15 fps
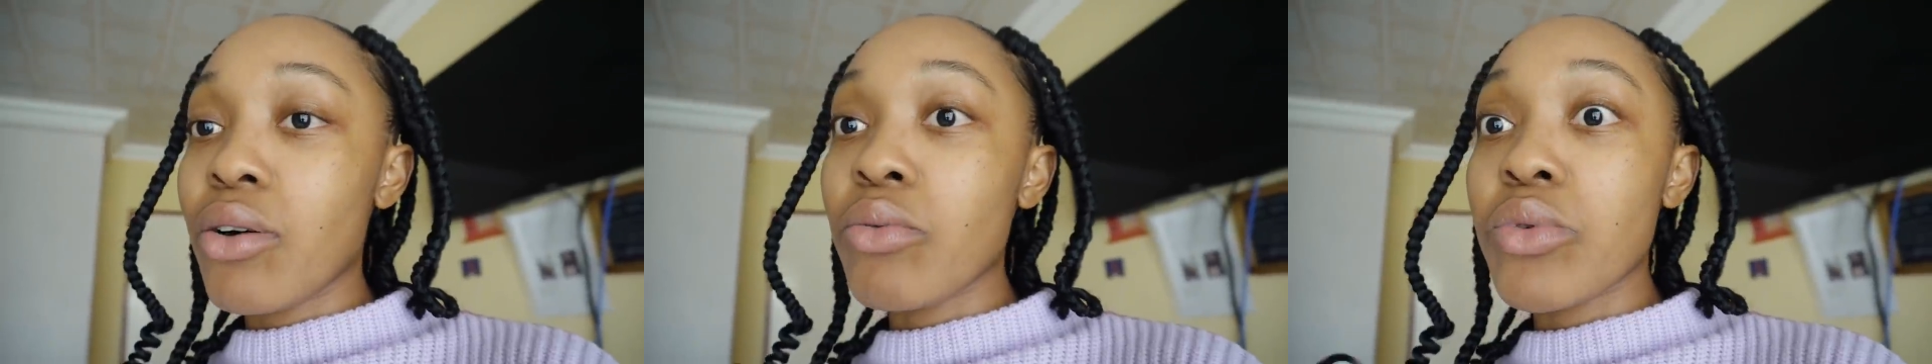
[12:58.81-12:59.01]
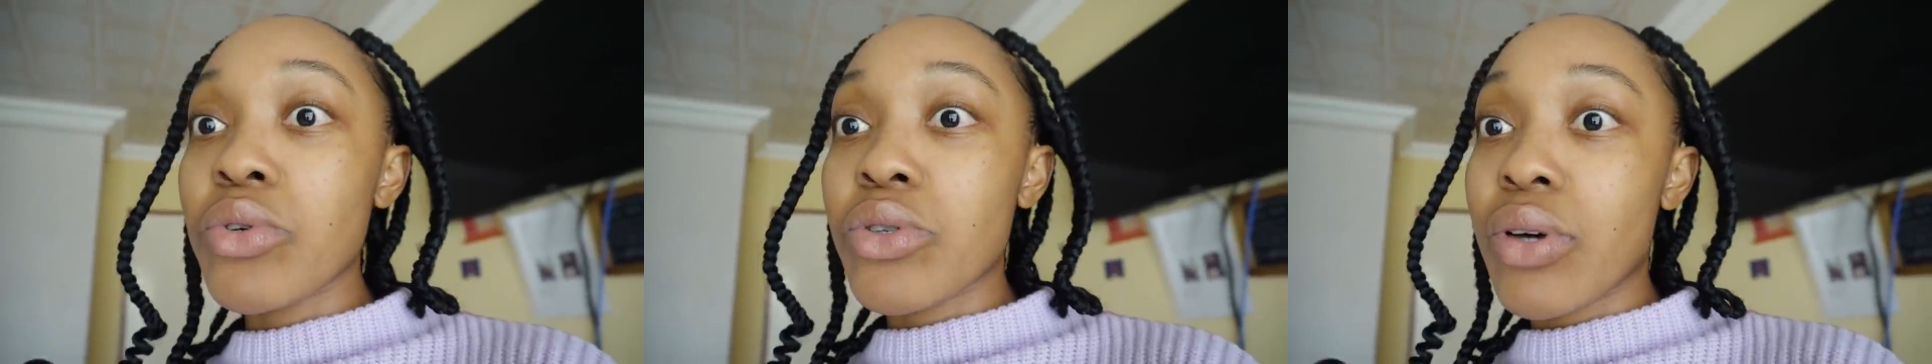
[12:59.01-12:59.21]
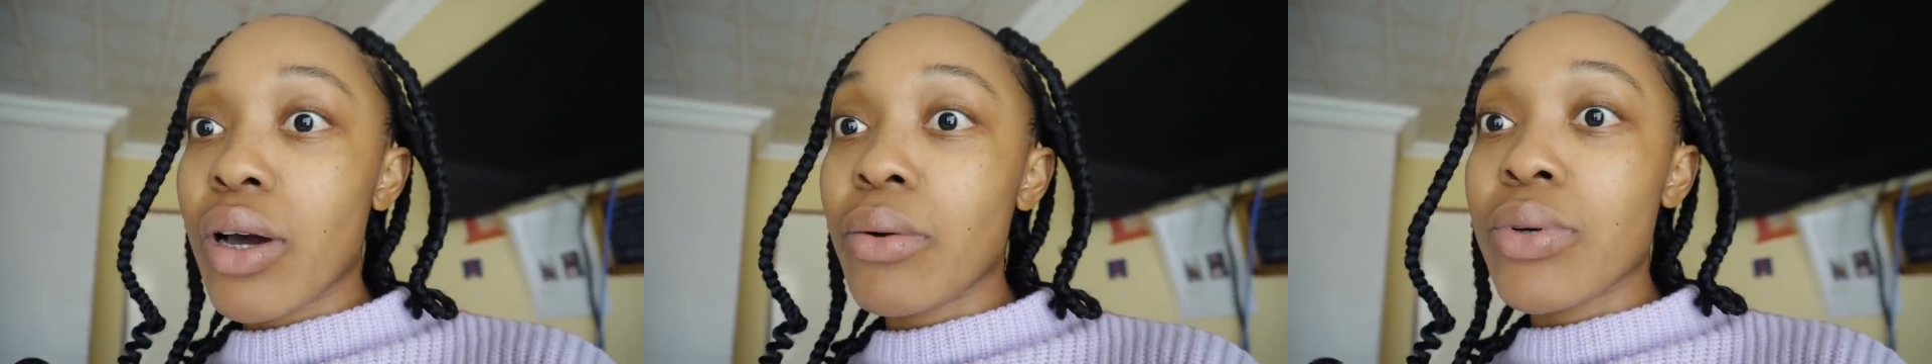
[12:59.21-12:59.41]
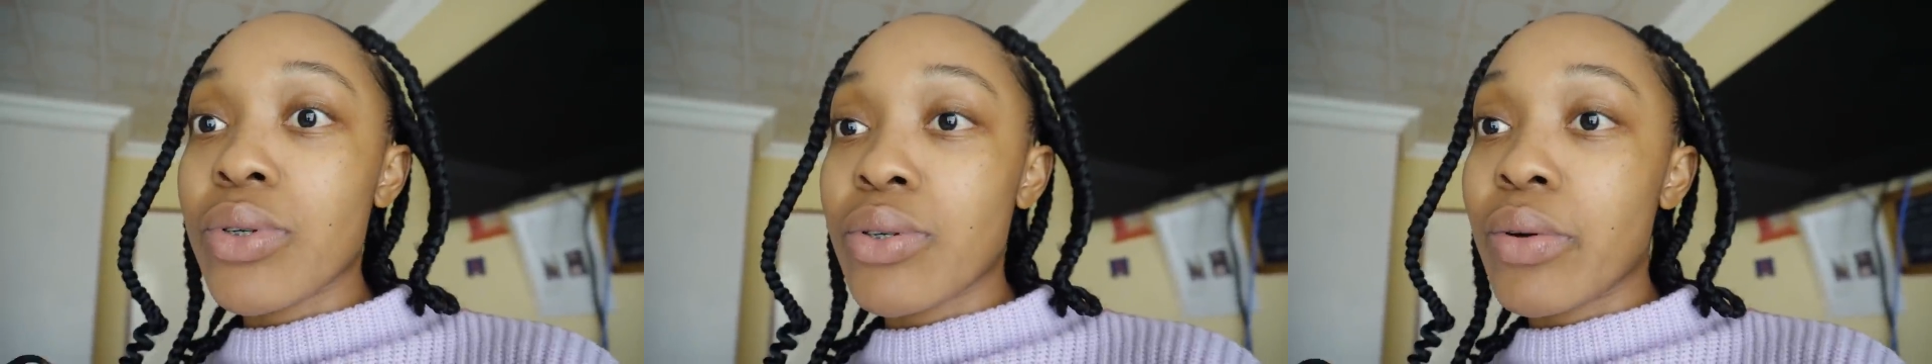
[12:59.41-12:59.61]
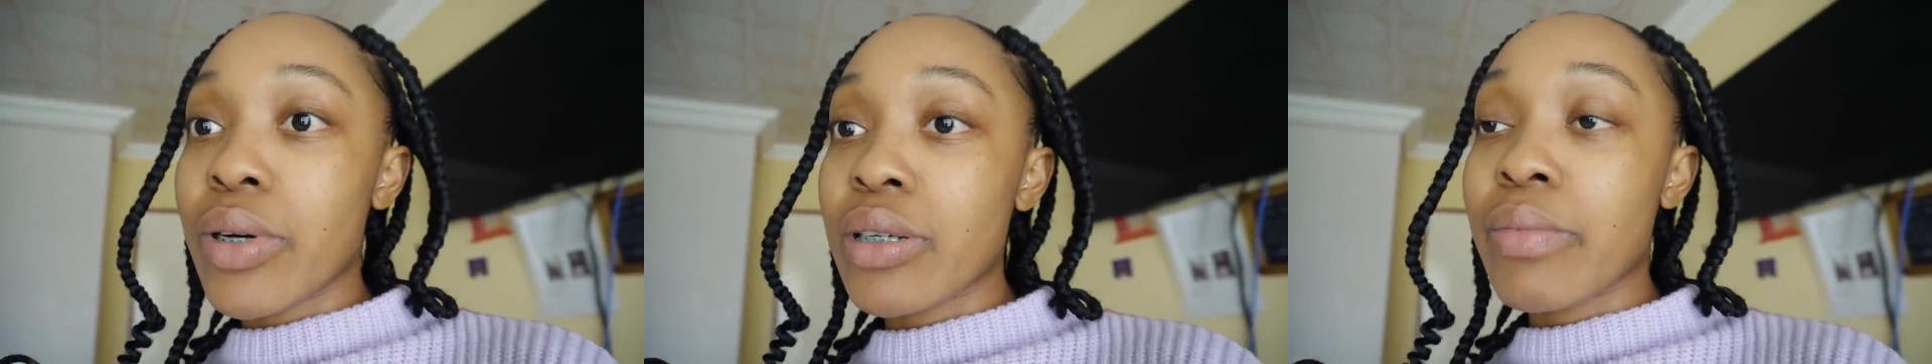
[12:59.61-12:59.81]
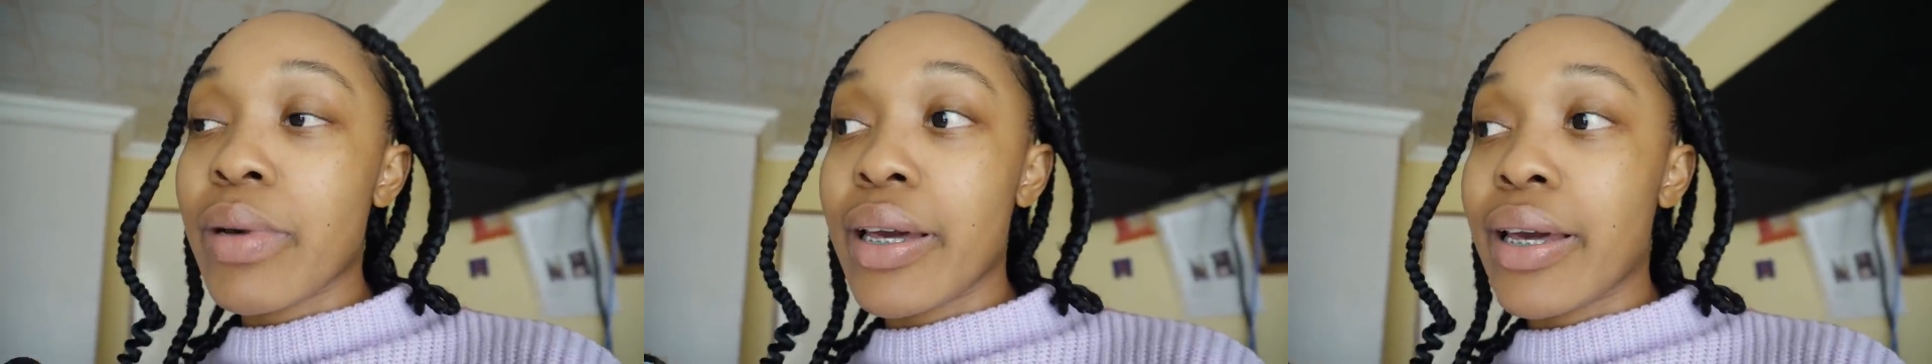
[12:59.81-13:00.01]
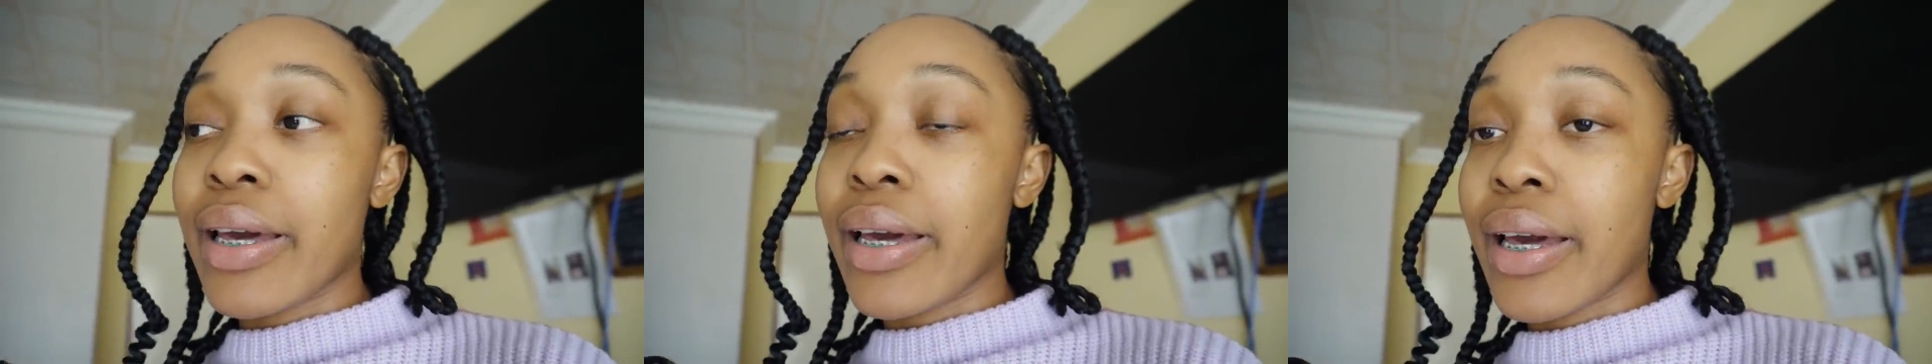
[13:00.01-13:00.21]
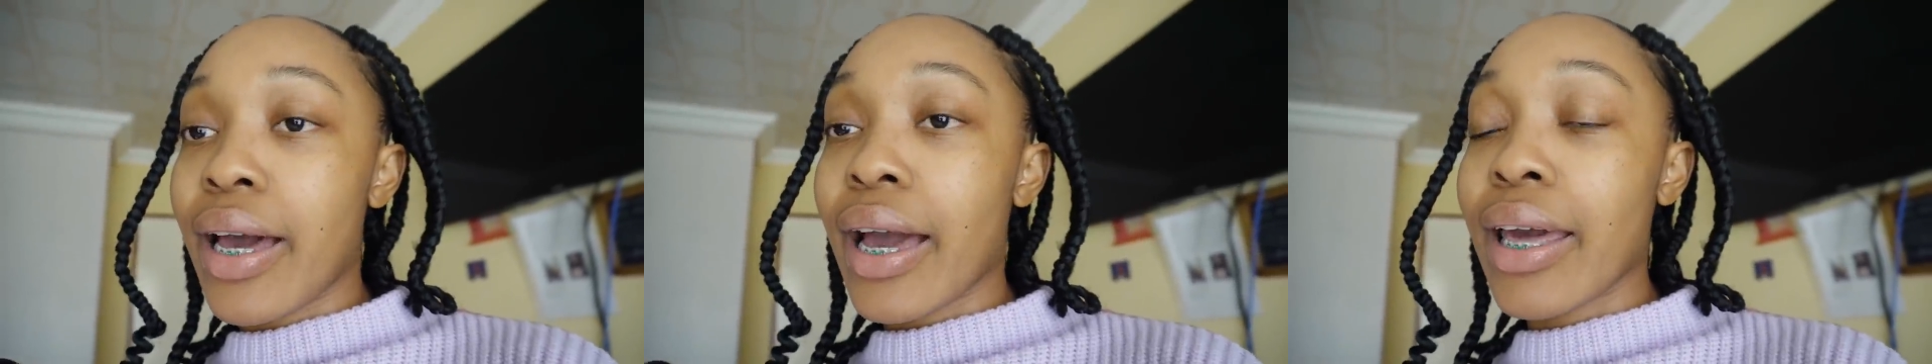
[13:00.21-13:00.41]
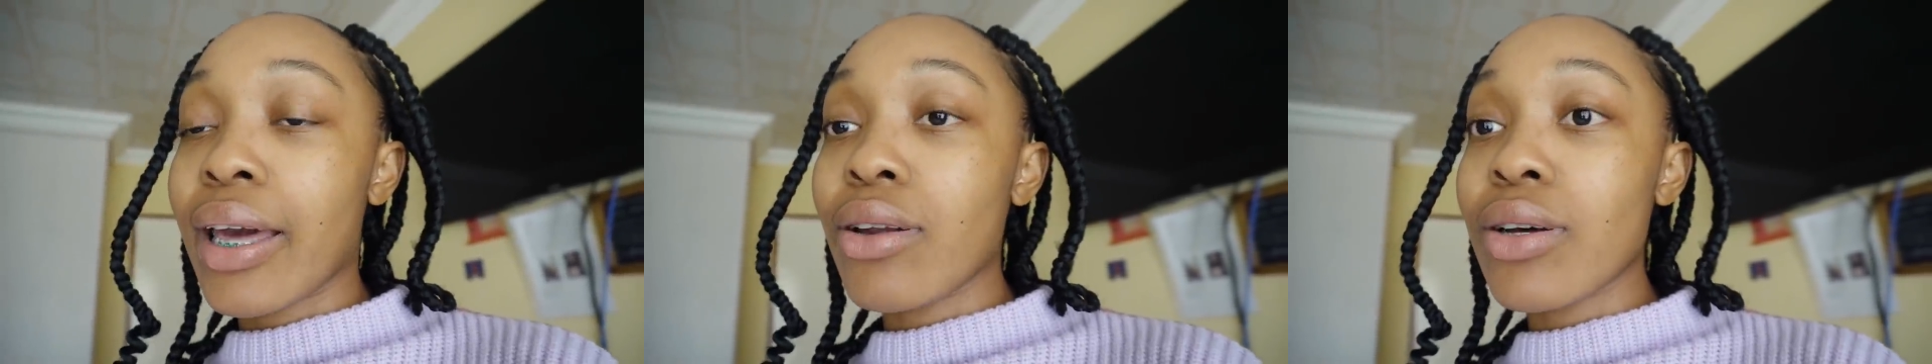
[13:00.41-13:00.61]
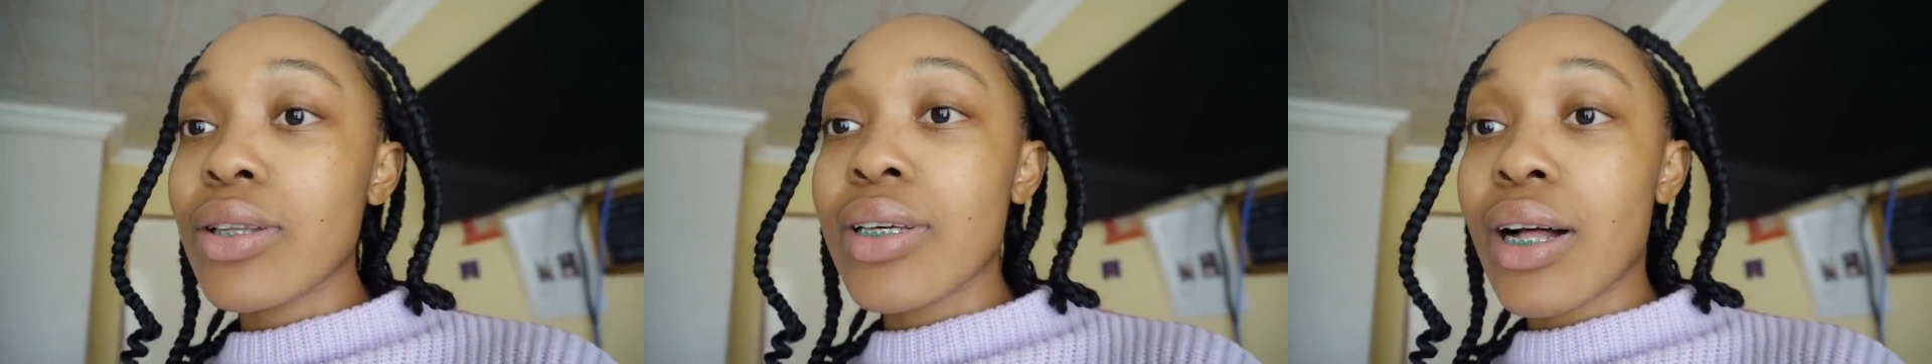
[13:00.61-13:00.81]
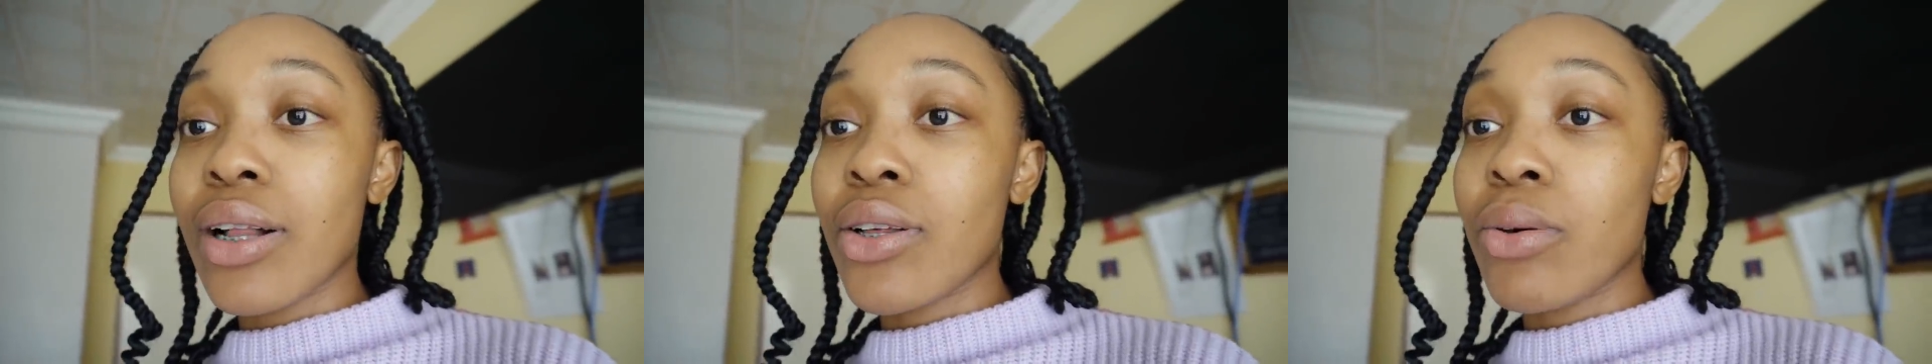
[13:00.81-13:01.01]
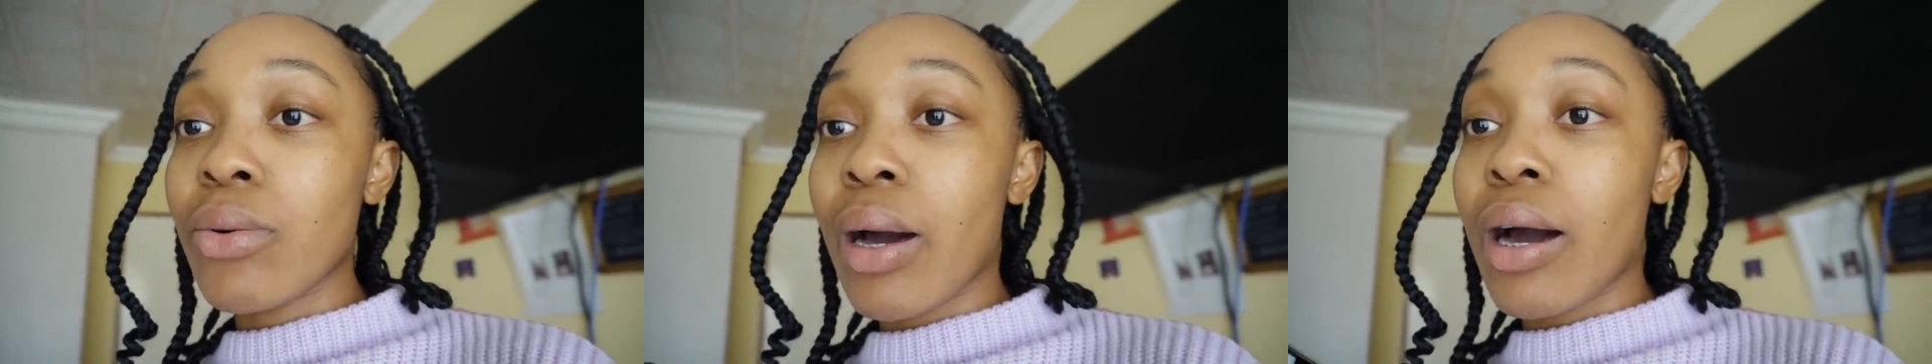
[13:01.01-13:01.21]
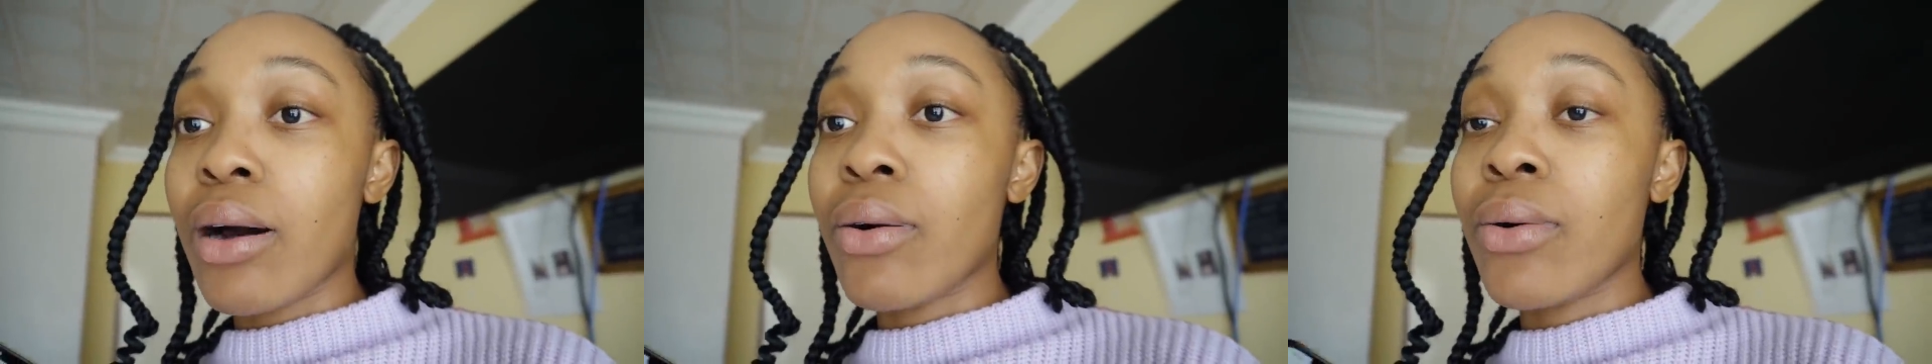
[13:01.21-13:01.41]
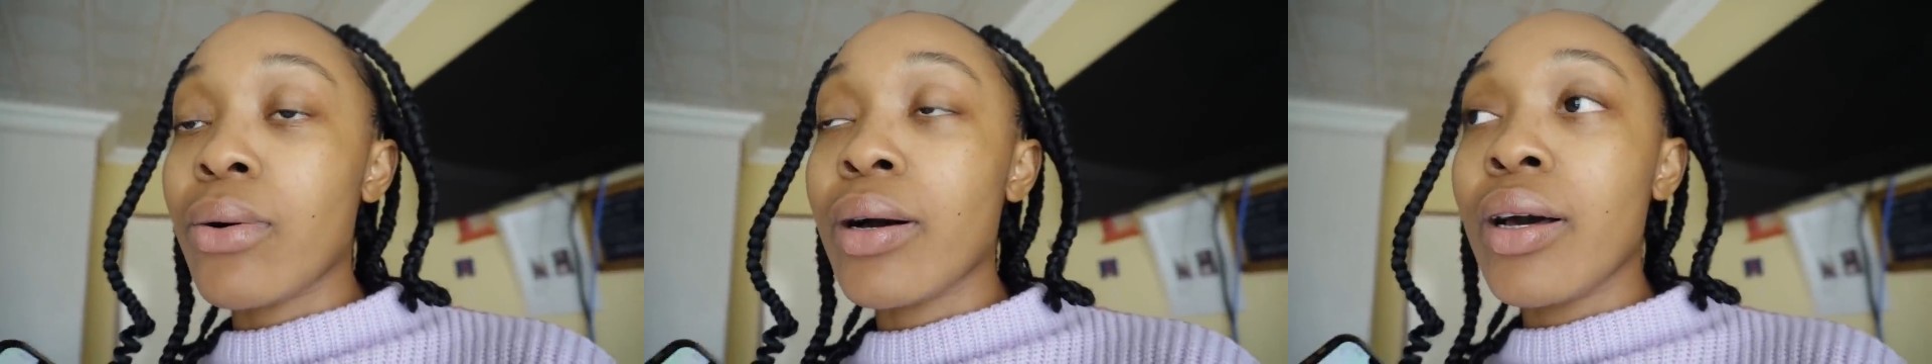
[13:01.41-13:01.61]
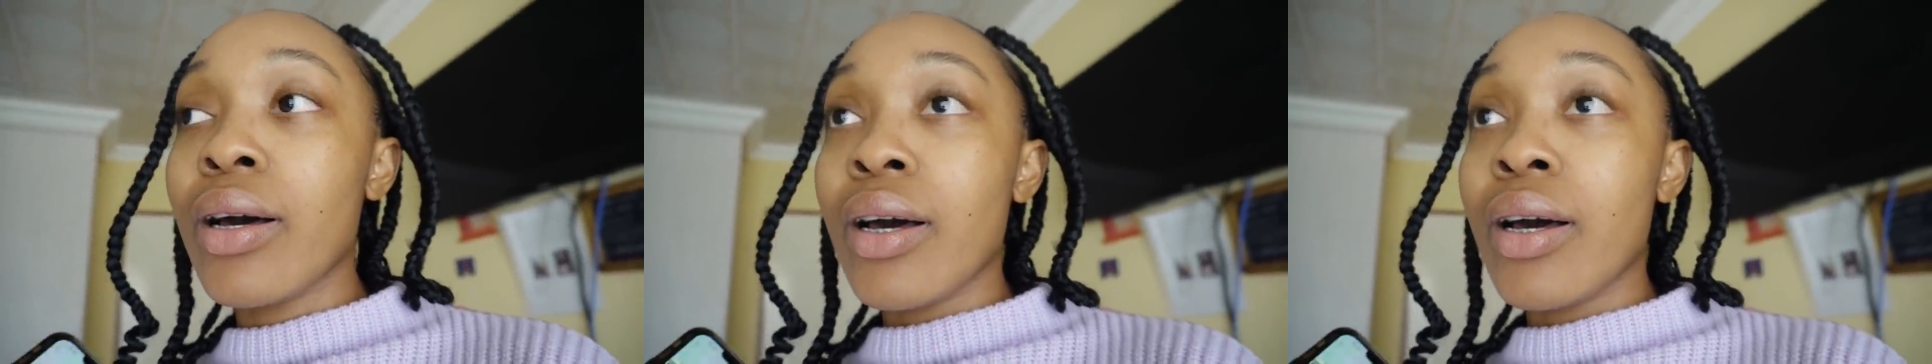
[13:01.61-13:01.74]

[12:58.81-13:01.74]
almost two hours to wash my hair i cannot tell you how